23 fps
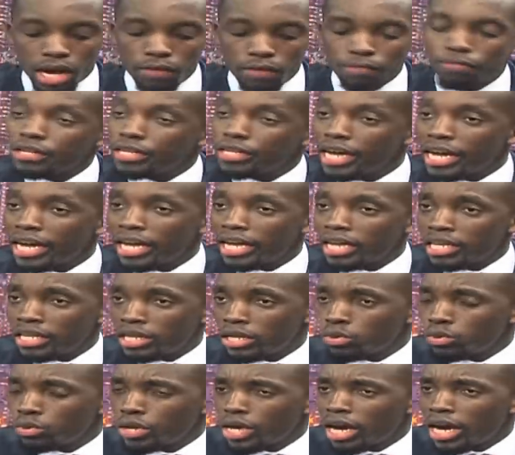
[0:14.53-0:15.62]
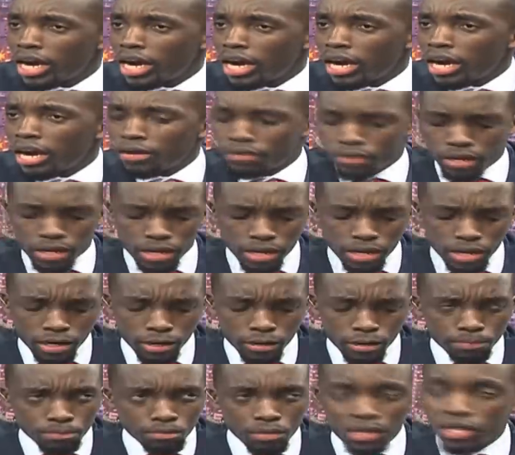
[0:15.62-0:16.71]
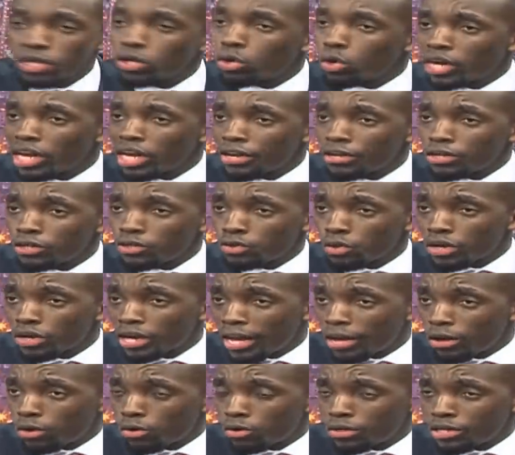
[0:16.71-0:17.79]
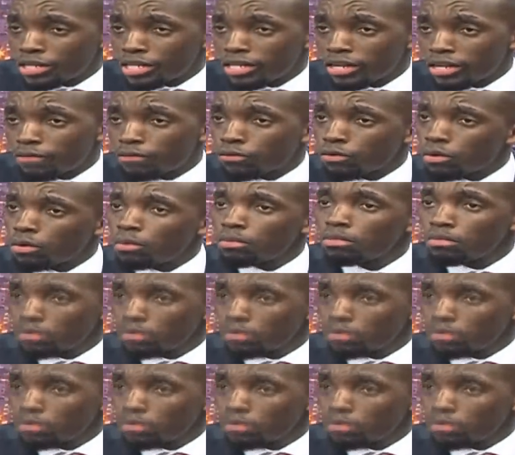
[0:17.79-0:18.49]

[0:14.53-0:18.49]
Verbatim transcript: video yenu ya Niko na Reason na Iko Dida from